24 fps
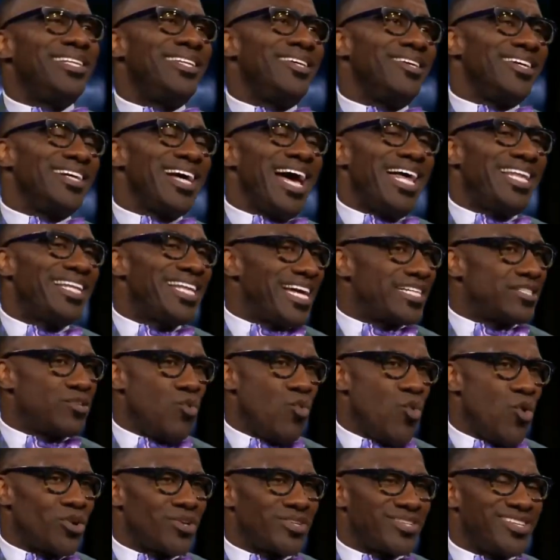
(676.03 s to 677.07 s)
Look, I like the
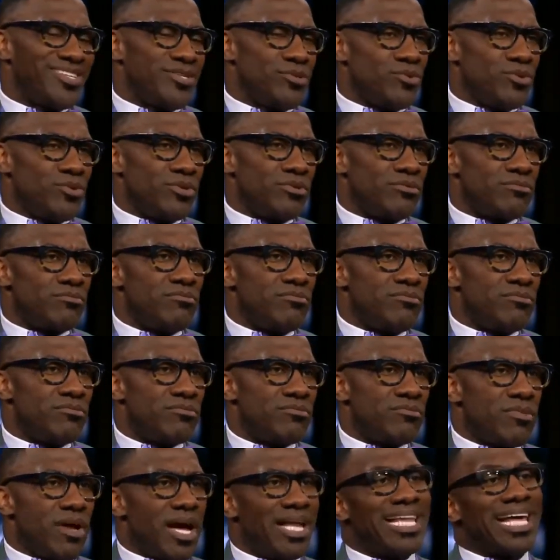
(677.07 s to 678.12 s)
water too.
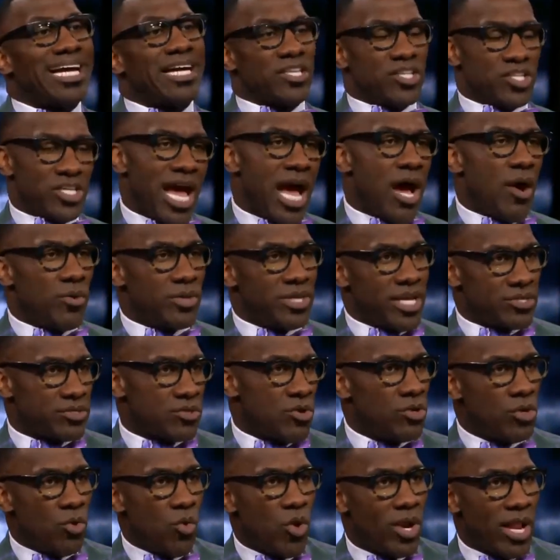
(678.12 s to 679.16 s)
I like a shower. That's the
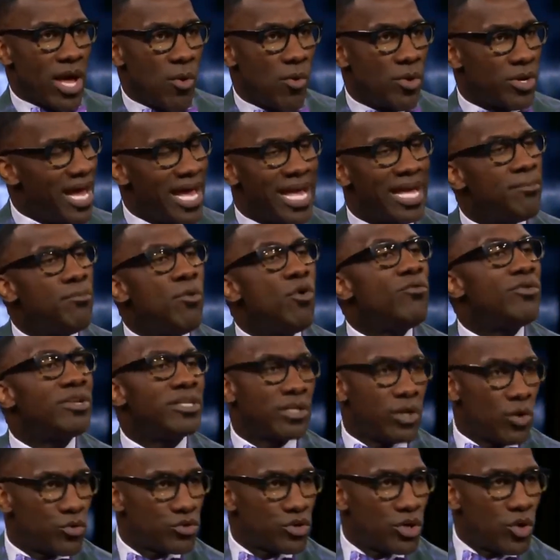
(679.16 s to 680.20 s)
only one I want. I ain't moving
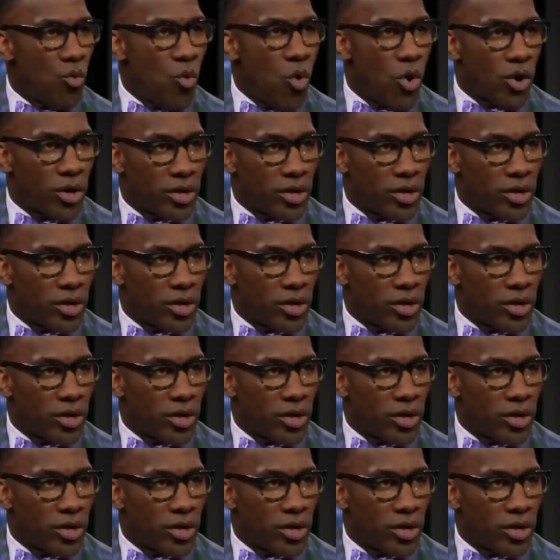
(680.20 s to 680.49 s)
close to the water.